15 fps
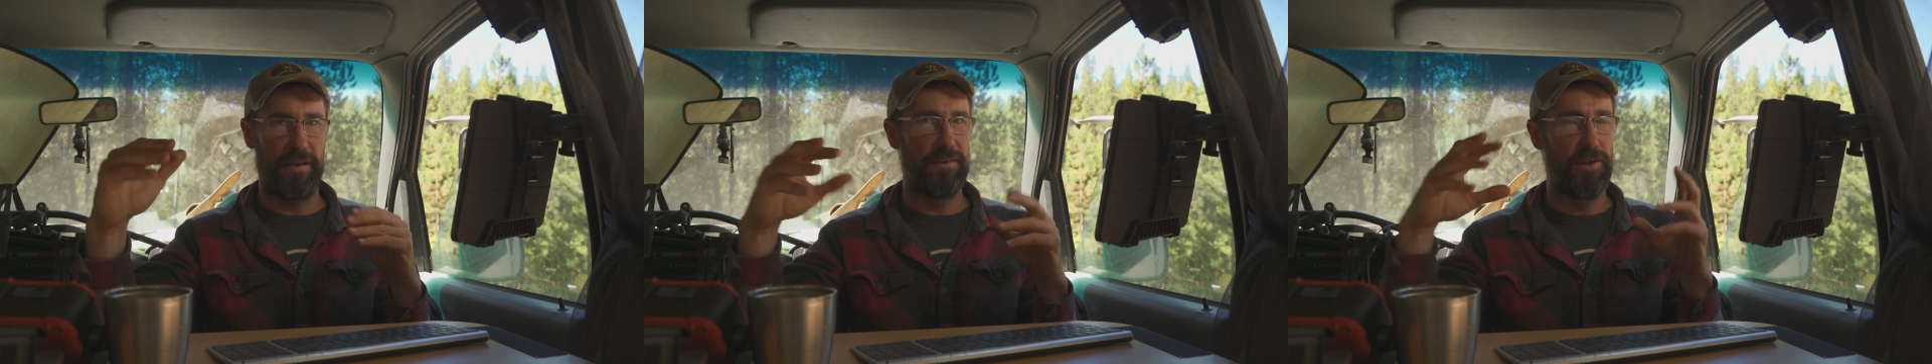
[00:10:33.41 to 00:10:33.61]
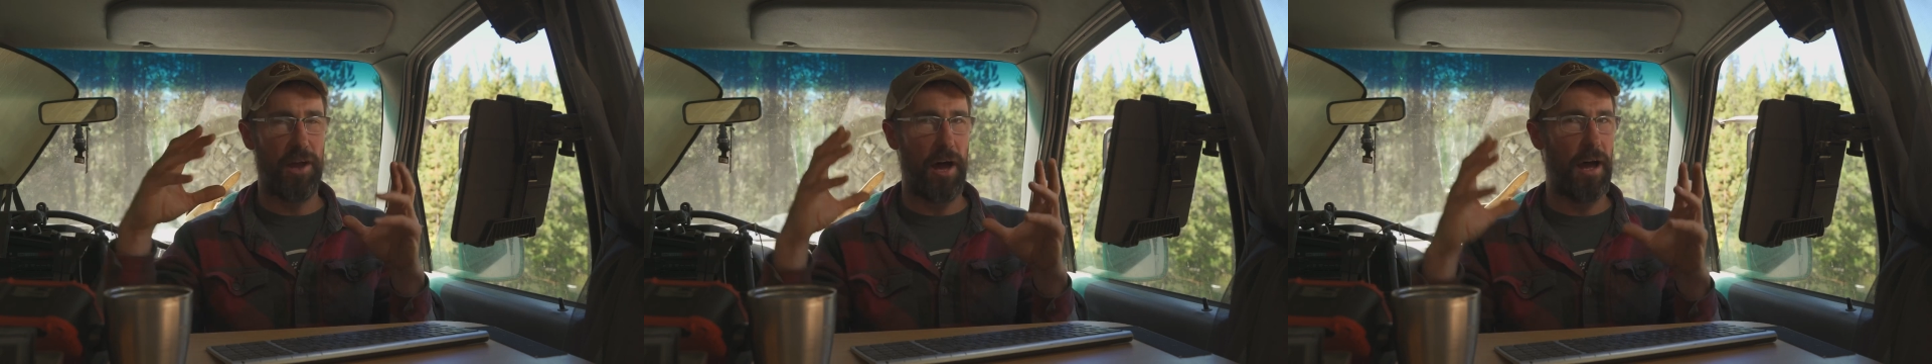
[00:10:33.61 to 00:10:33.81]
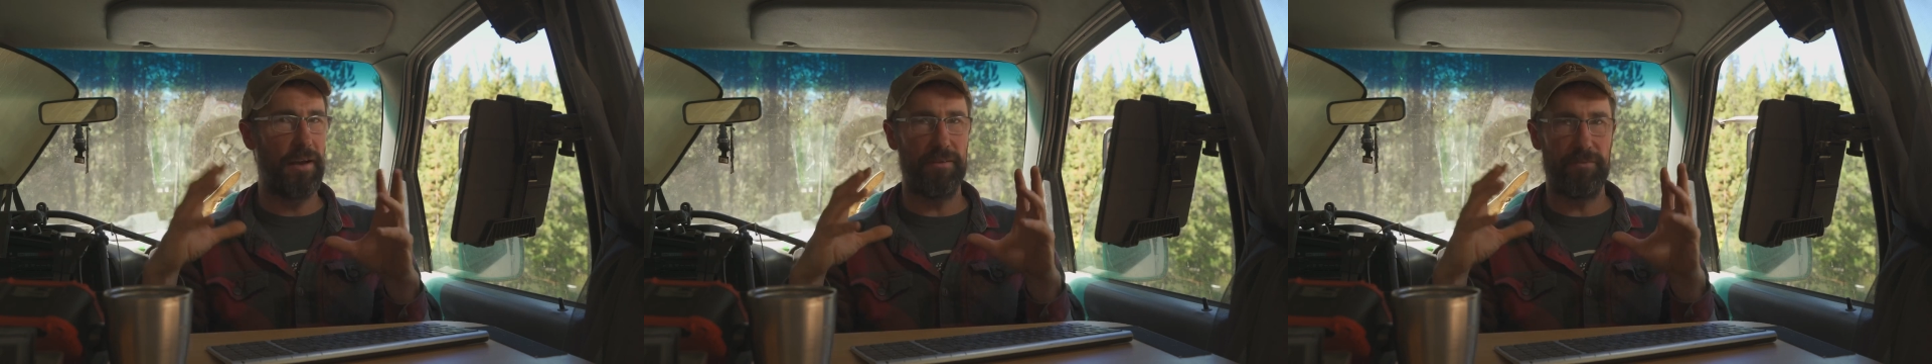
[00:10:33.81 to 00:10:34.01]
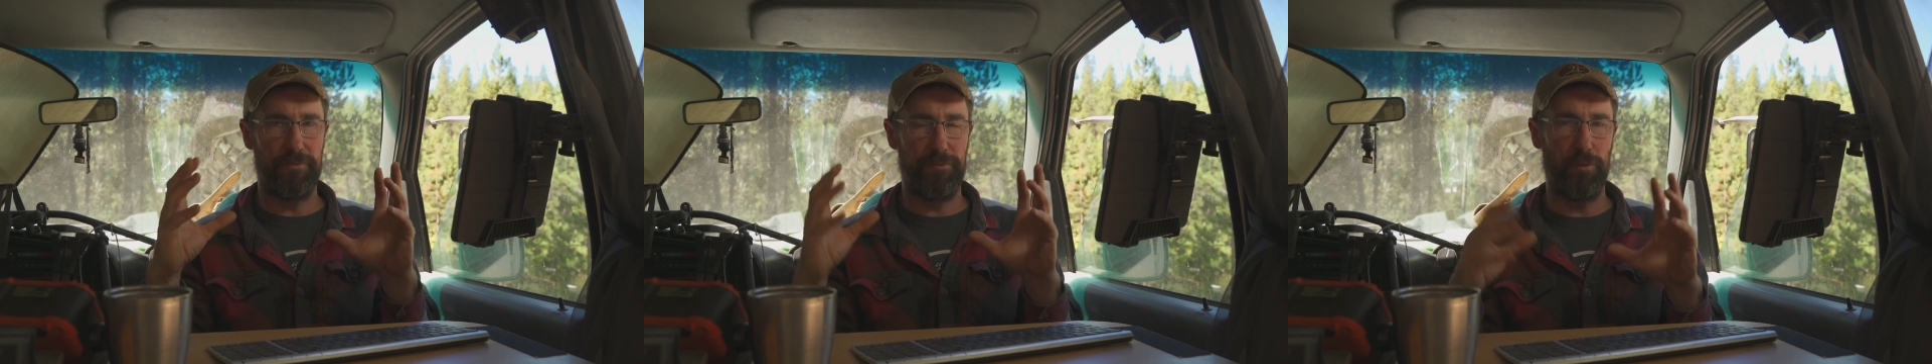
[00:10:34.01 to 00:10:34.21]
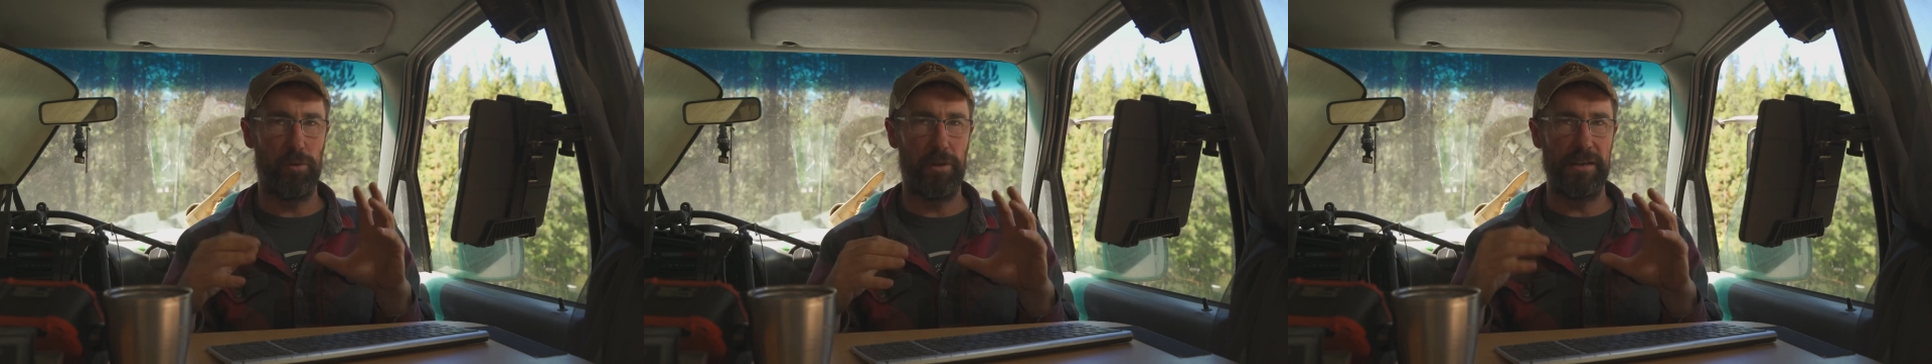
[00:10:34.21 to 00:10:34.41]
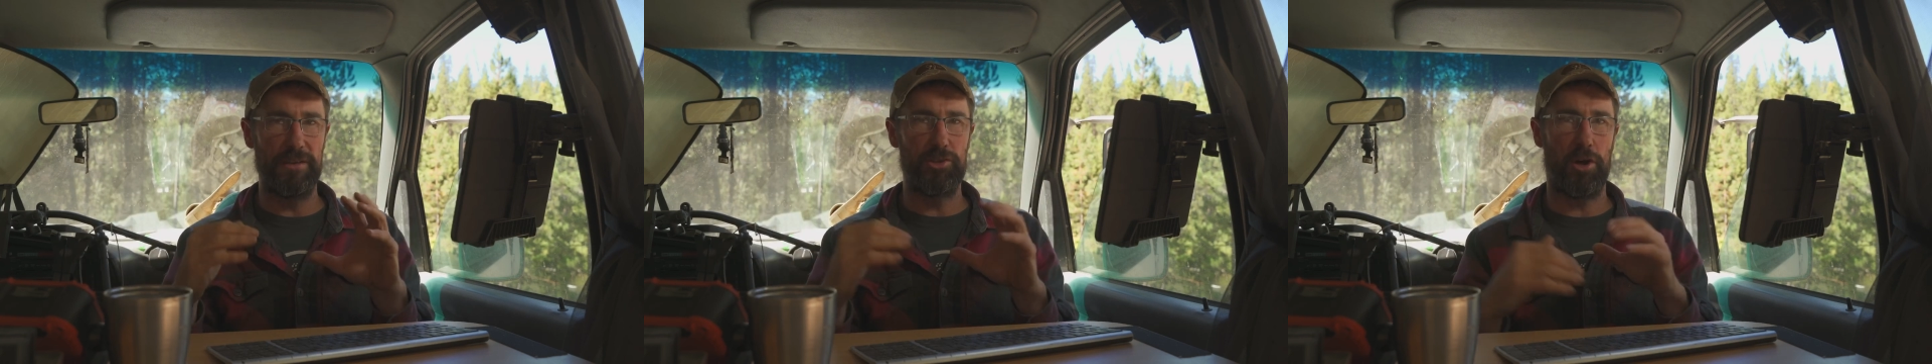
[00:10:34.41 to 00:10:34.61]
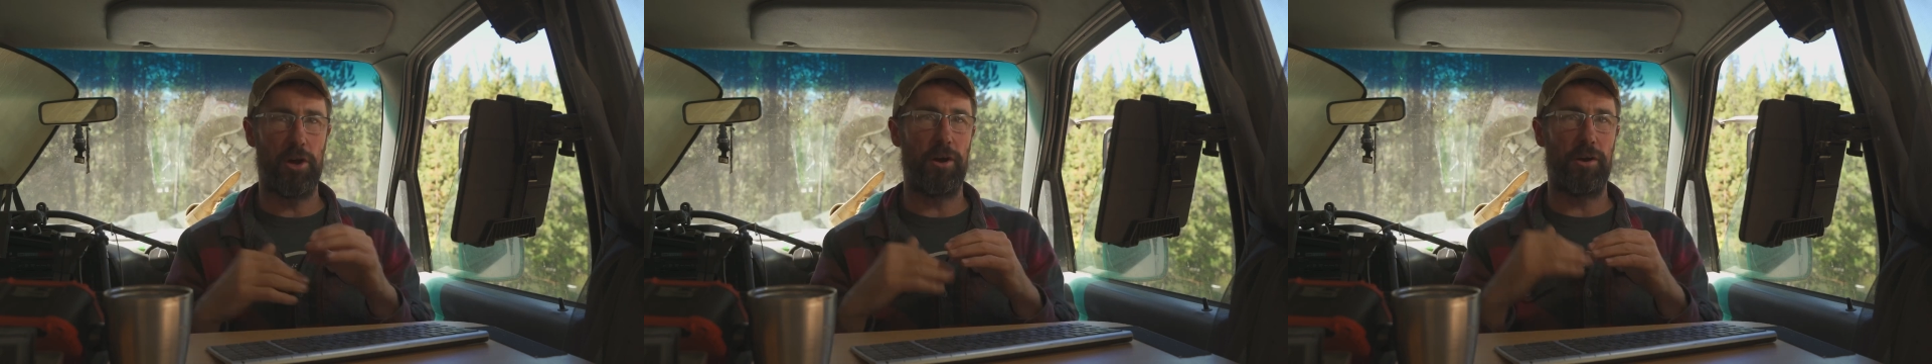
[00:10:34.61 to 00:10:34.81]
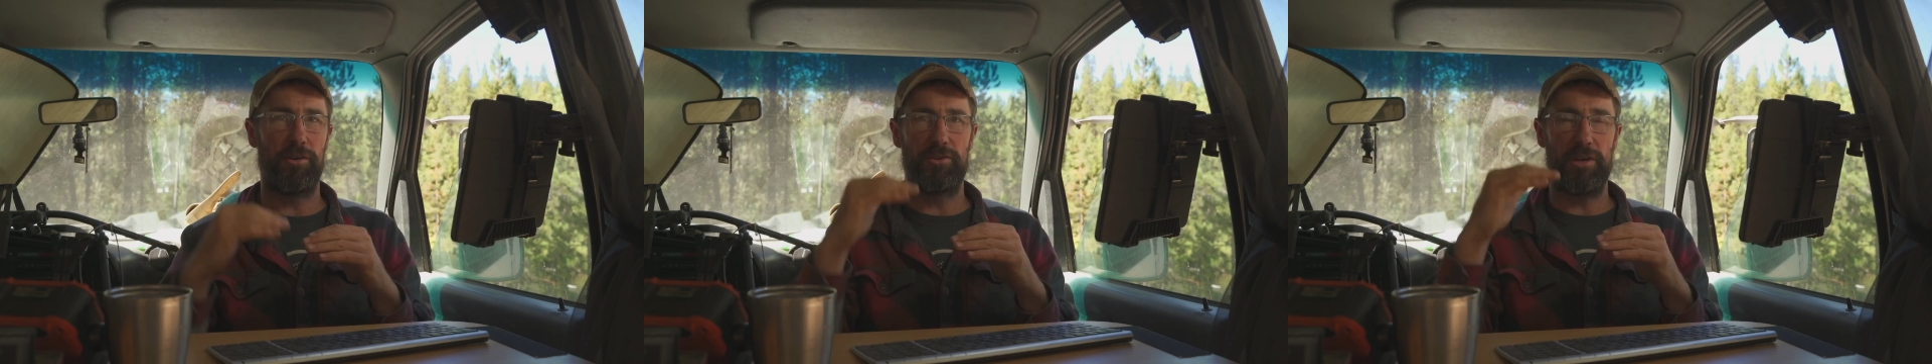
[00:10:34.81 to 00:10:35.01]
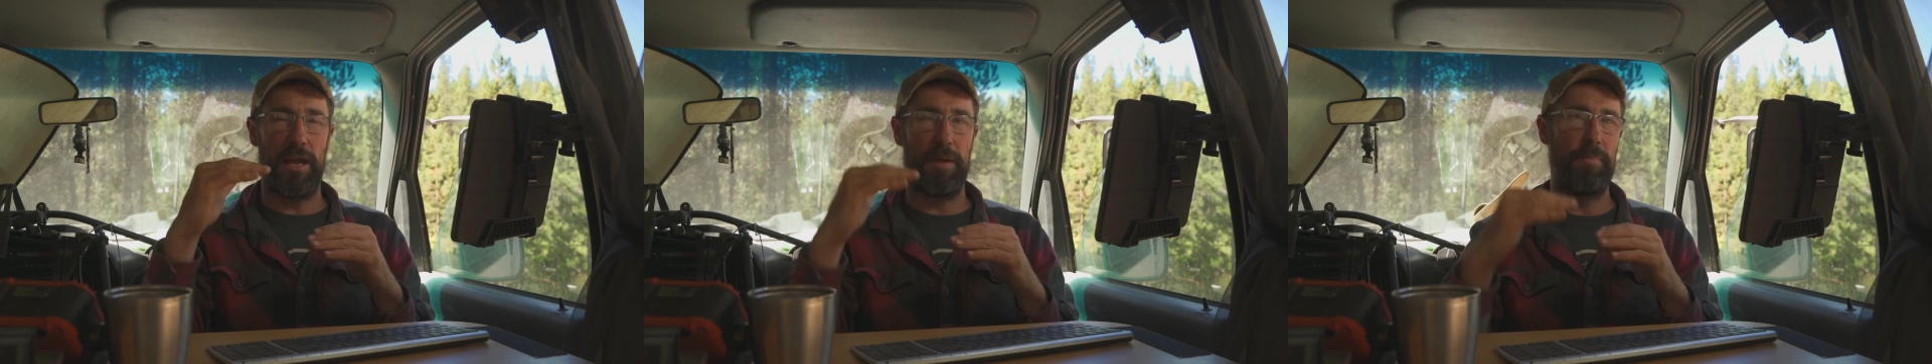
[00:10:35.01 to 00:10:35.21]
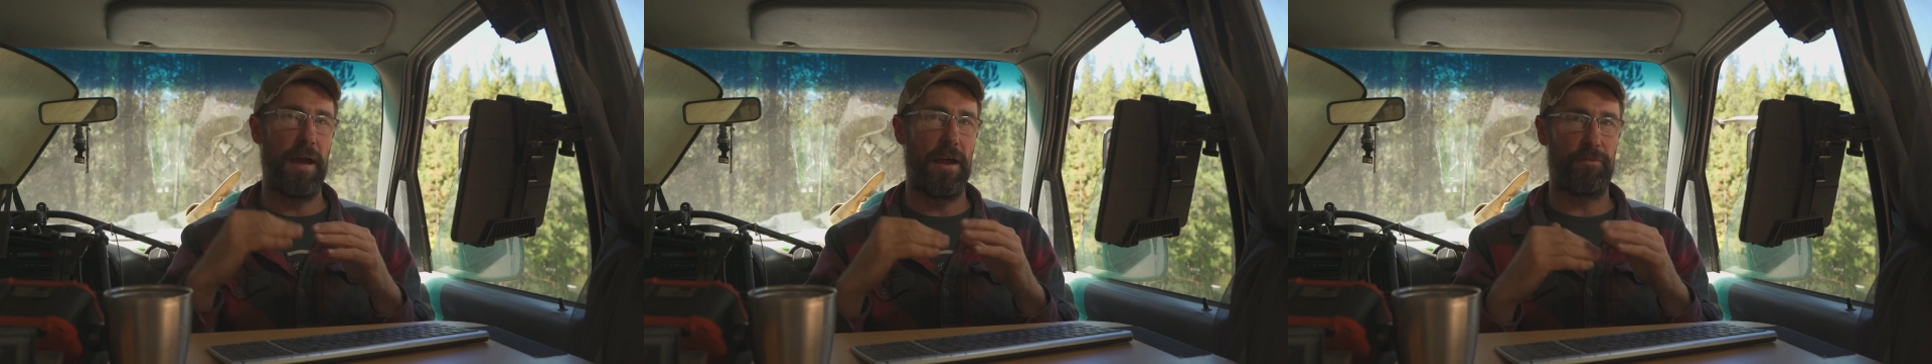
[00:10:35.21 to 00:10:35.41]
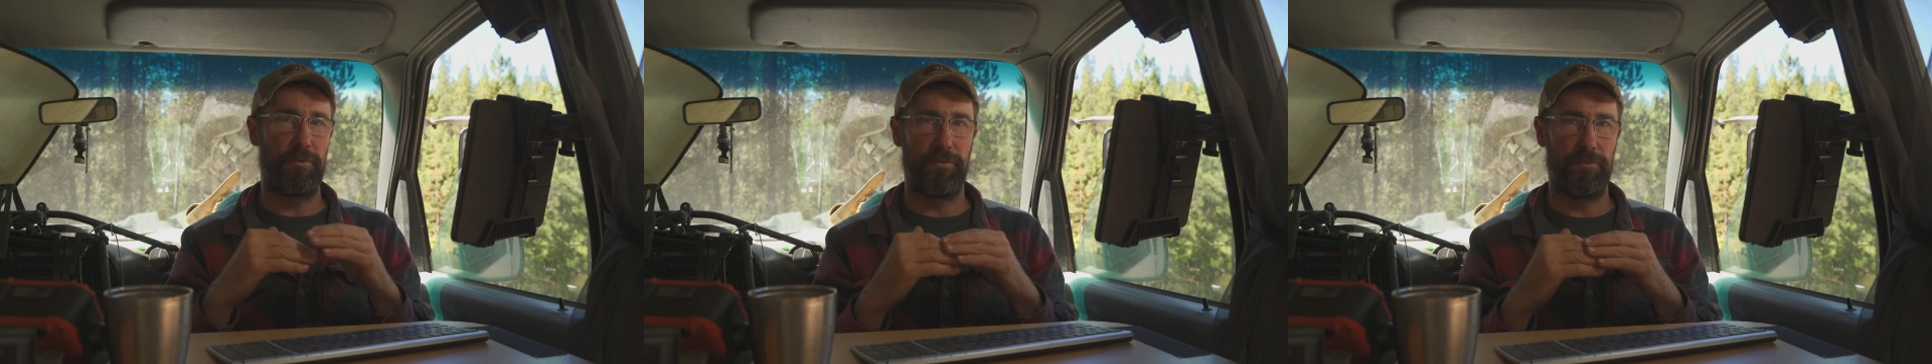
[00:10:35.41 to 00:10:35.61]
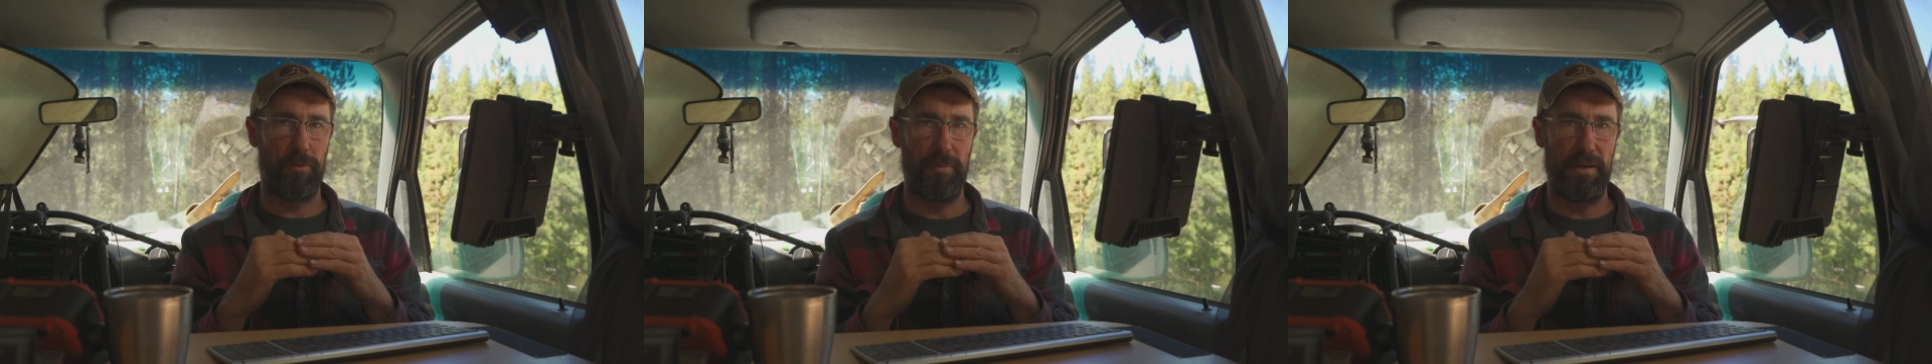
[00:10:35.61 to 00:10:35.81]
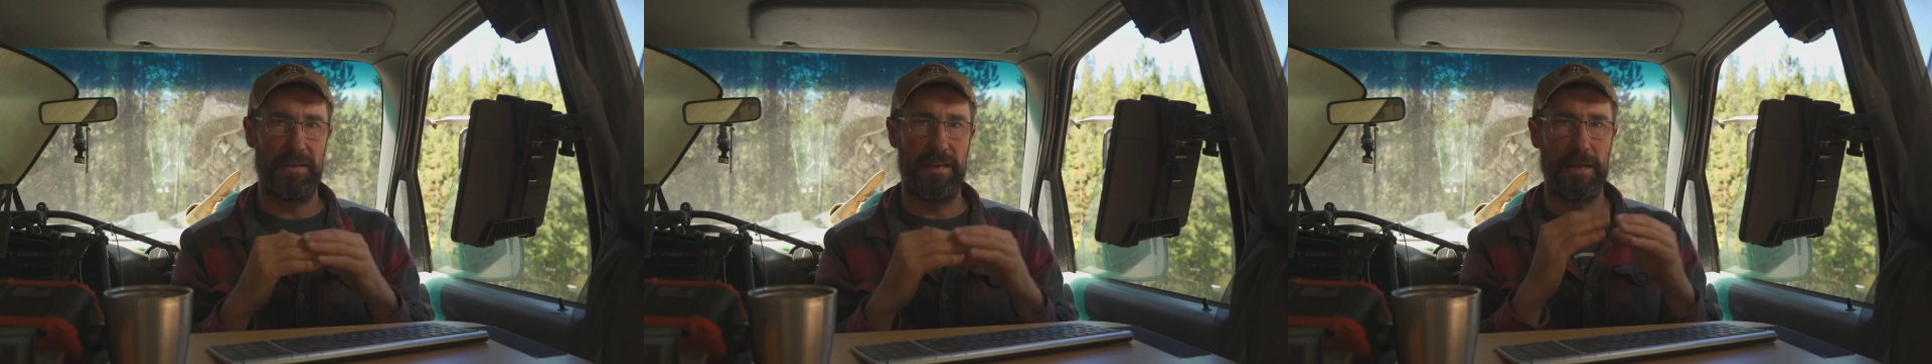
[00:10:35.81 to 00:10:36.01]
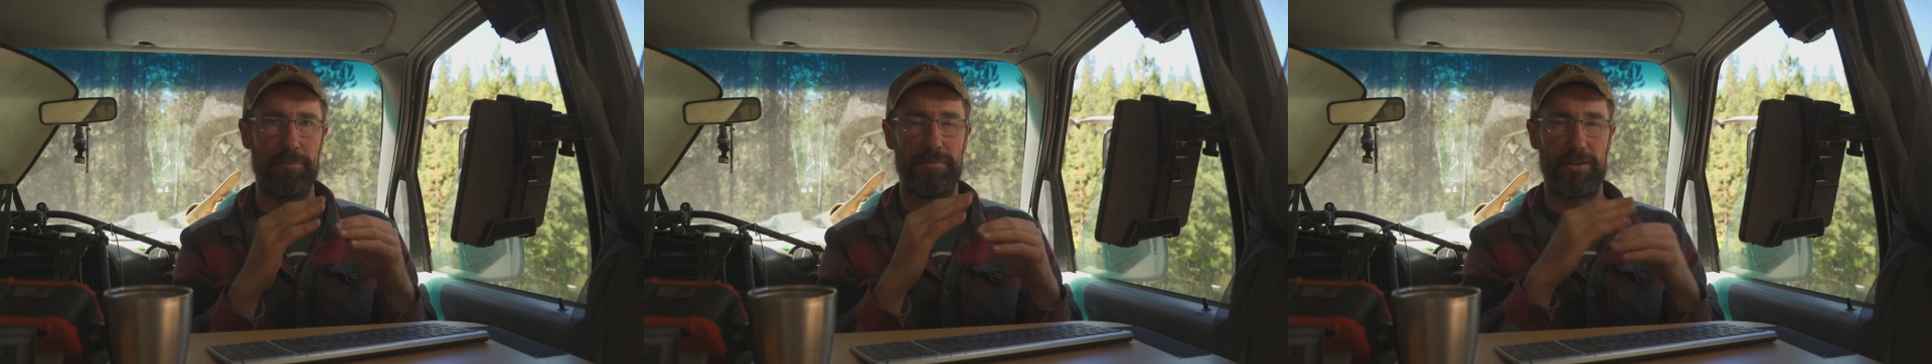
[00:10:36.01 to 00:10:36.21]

not fully charge a battery from a deep